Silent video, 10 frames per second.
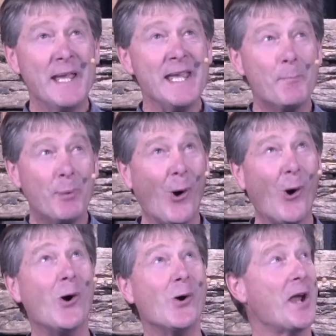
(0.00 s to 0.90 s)
Be
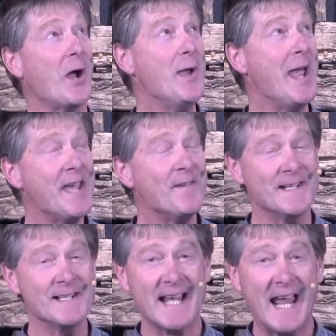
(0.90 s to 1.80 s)
appalled, O
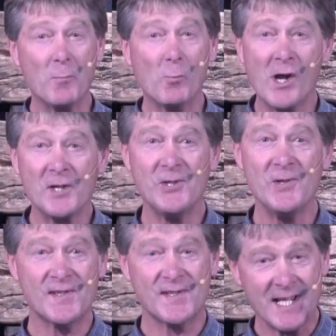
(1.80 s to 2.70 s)
heavens, at what
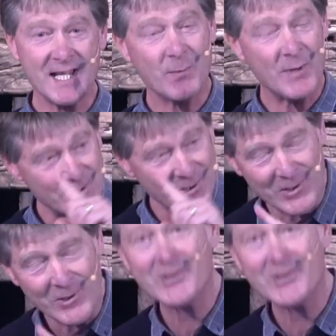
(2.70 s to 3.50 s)
you see when you